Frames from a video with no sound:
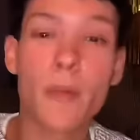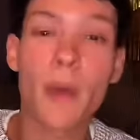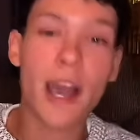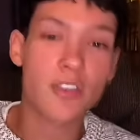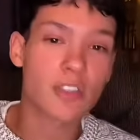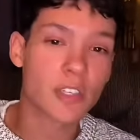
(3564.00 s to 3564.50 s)
So
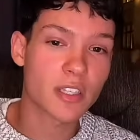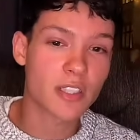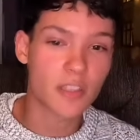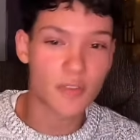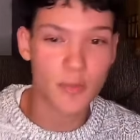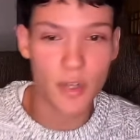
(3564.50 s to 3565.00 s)
I'm actually
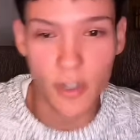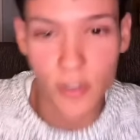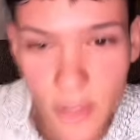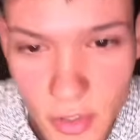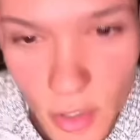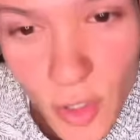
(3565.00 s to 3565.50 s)
gonna save some
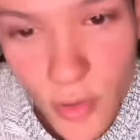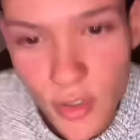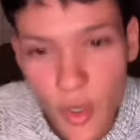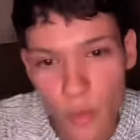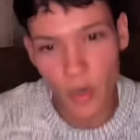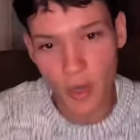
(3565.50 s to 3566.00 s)
curls,
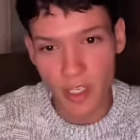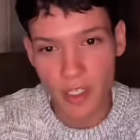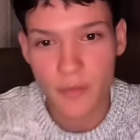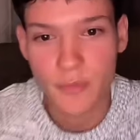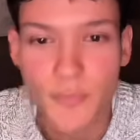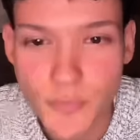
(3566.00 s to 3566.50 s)
so don't
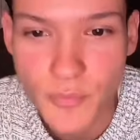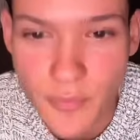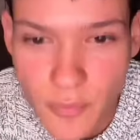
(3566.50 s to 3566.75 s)
worry.